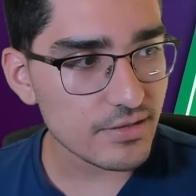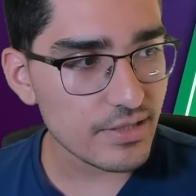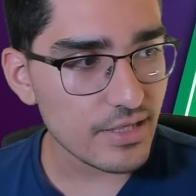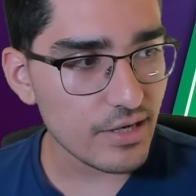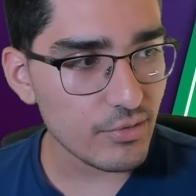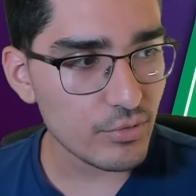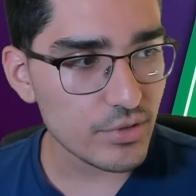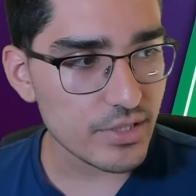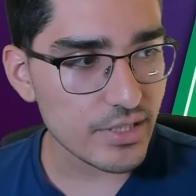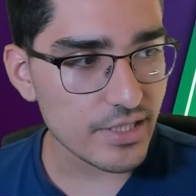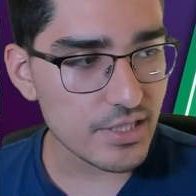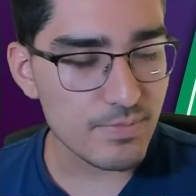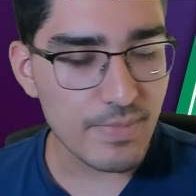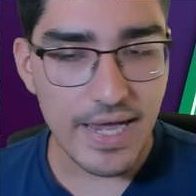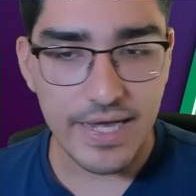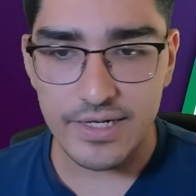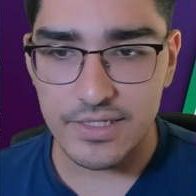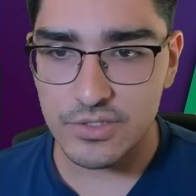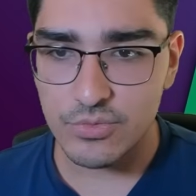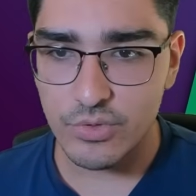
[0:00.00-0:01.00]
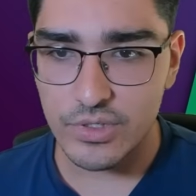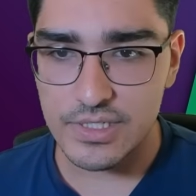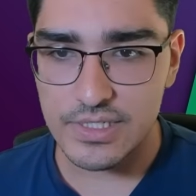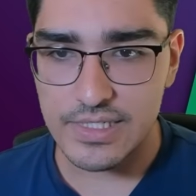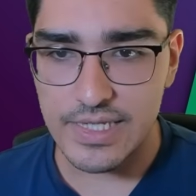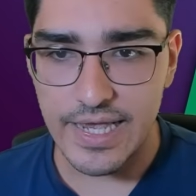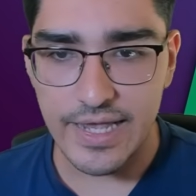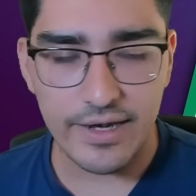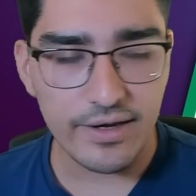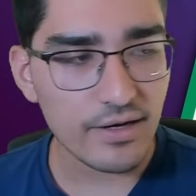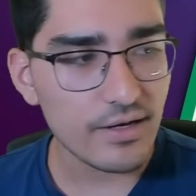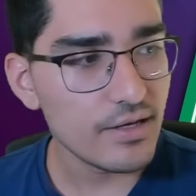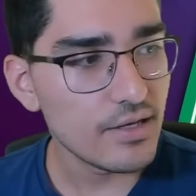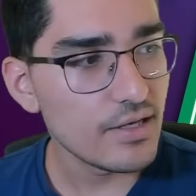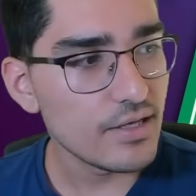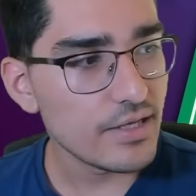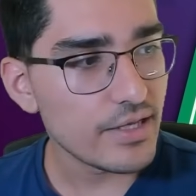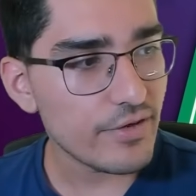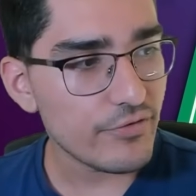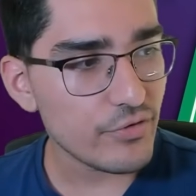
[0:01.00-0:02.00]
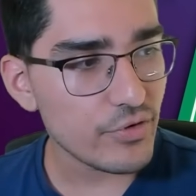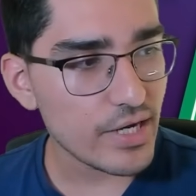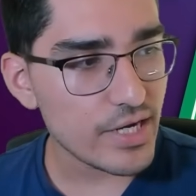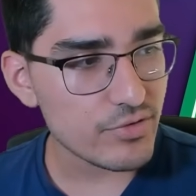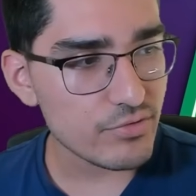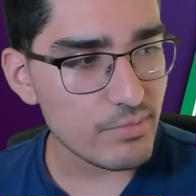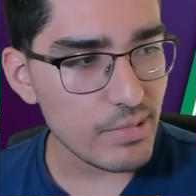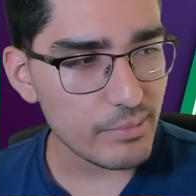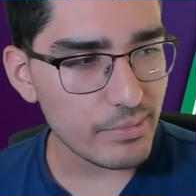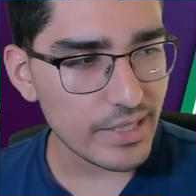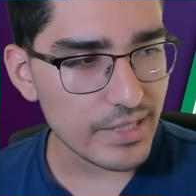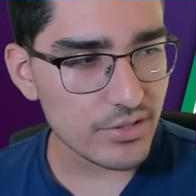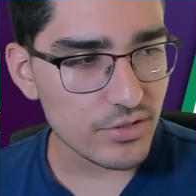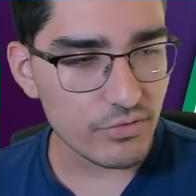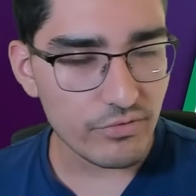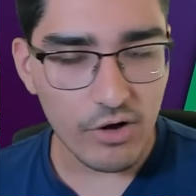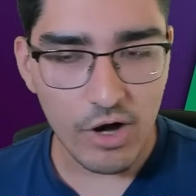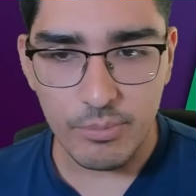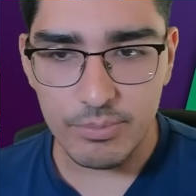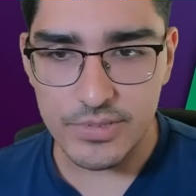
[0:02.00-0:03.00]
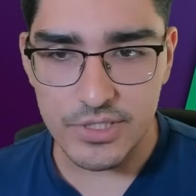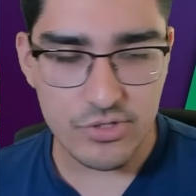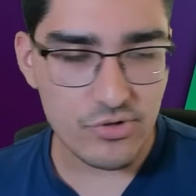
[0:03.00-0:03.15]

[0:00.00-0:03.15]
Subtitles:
I was expanded towards 10. If you guys remember that sort of Opta